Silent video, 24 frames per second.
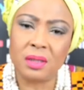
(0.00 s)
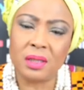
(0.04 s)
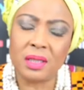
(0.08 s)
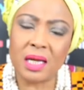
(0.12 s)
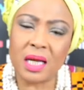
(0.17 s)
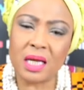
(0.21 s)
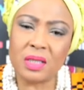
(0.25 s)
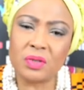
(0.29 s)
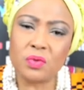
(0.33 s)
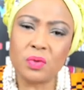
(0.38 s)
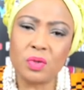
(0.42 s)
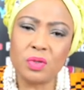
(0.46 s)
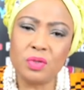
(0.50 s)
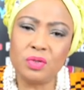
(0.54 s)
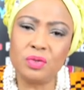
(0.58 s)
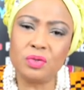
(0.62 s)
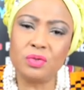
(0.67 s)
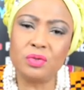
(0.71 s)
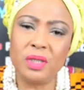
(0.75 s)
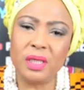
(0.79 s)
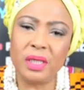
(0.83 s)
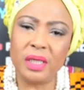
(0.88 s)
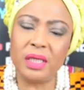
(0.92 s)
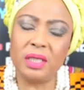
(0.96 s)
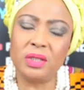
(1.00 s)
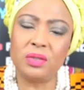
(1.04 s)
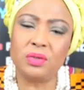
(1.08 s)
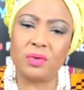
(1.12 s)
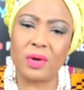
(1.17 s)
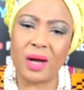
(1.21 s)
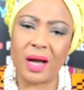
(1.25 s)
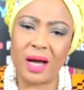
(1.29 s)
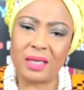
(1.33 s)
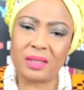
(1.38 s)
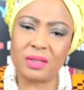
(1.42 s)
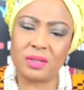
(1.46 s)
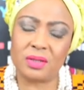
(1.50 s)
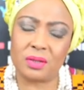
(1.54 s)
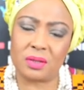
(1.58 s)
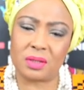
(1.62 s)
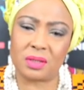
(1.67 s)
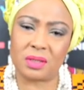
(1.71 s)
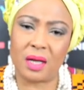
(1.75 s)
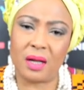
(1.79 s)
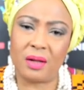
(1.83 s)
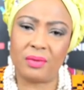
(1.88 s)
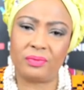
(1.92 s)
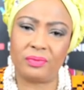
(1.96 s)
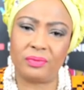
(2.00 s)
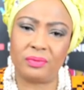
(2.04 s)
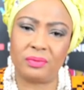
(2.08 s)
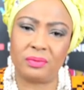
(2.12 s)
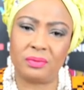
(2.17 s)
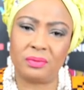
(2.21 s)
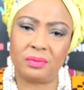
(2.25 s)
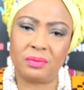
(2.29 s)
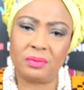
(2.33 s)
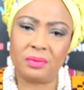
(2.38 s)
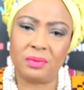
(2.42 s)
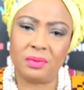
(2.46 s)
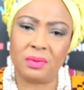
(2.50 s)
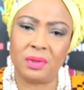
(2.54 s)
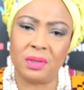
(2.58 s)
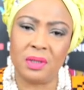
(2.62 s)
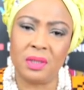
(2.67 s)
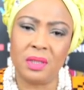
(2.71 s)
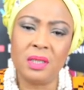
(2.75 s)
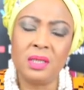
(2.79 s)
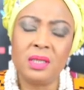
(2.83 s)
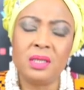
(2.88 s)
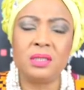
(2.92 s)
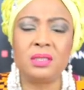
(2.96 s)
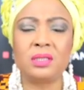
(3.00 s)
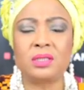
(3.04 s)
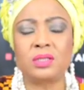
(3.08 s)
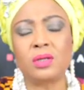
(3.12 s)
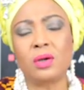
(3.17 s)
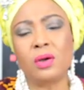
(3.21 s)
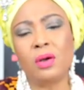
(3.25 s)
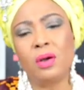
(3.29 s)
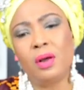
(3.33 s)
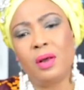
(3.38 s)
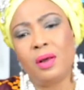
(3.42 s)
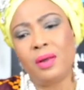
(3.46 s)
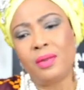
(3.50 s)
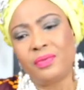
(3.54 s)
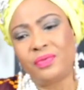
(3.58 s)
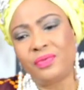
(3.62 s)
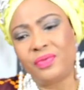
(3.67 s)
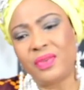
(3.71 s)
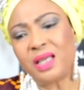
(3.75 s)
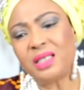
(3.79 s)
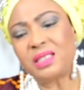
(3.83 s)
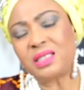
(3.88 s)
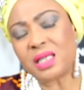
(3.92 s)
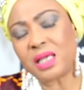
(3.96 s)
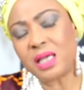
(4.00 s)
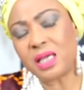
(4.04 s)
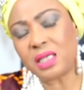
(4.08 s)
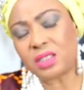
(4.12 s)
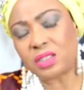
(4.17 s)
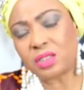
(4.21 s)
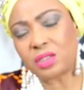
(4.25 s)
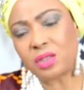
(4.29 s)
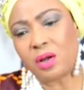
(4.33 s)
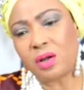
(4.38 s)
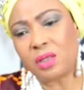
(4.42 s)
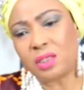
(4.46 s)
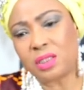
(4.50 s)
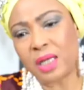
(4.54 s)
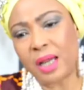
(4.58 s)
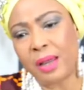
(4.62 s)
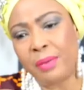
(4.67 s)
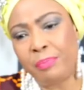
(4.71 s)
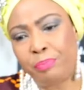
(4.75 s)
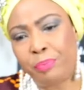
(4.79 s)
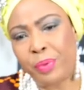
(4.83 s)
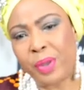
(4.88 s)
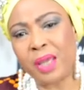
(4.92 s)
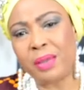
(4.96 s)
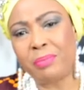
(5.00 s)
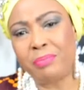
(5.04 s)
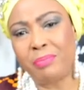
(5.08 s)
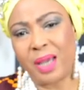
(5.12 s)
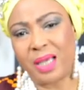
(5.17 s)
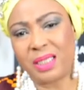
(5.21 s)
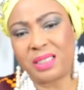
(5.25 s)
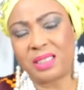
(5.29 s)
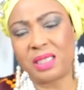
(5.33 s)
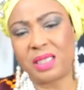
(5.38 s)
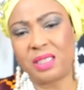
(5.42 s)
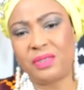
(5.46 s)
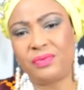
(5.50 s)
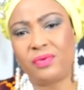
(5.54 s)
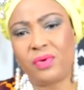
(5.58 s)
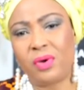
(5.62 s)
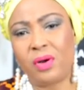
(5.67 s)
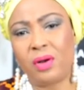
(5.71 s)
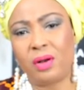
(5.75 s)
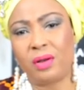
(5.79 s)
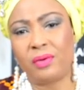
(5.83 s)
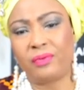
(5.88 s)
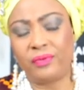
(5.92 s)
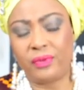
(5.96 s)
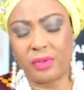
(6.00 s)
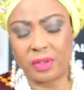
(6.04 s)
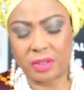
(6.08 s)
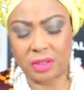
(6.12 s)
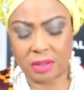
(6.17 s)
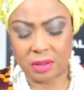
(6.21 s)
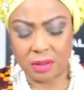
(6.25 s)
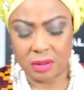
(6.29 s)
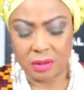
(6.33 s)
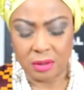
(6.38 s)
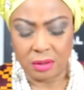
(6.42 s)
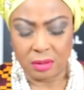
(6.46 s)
That's what you need to ask yourself. And so this is such a big message for all of us.